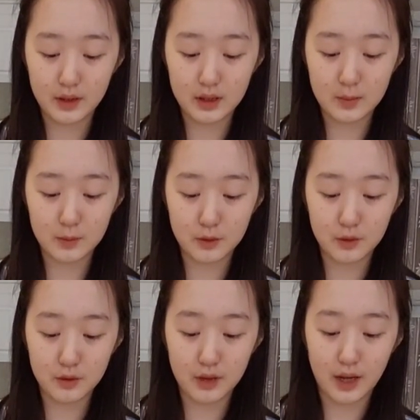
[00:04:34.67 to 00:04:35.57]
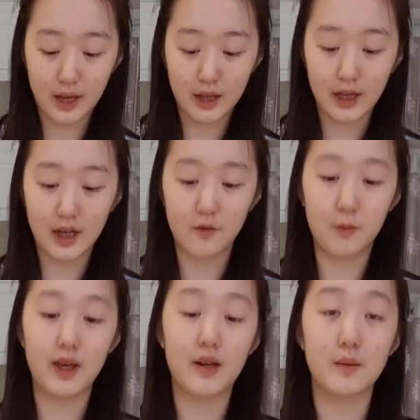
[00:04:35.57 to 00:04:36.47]
the spoon and kind of
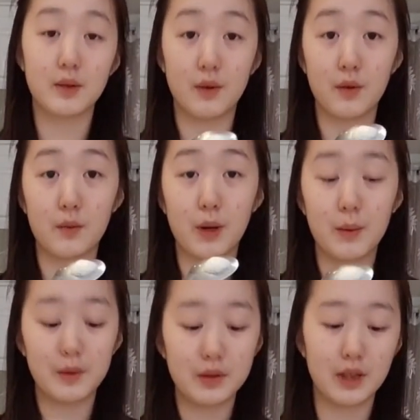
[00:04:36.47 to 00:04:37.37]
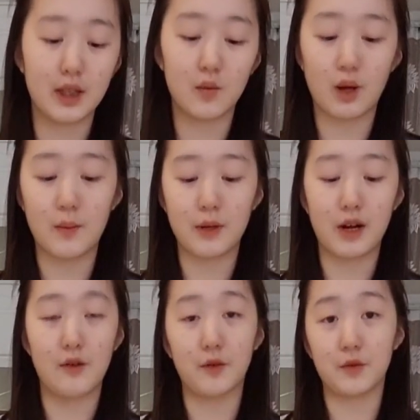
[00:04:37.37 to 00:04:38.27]
pick up some of the bubbles and then wipe it
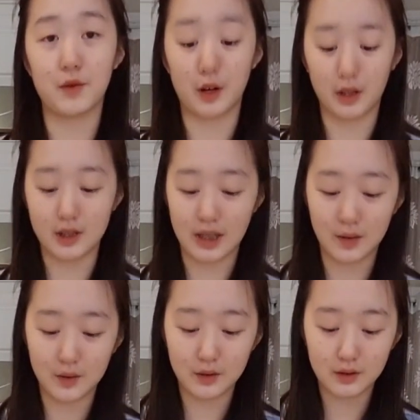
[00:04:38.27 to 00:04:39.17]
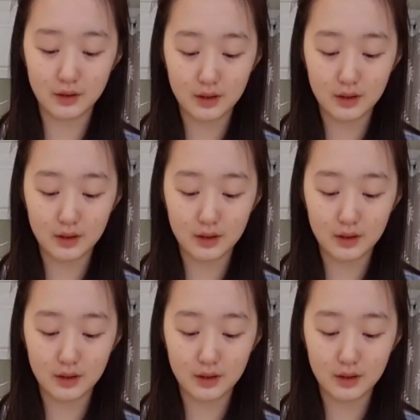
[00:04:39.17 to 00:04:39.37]
off on the towel.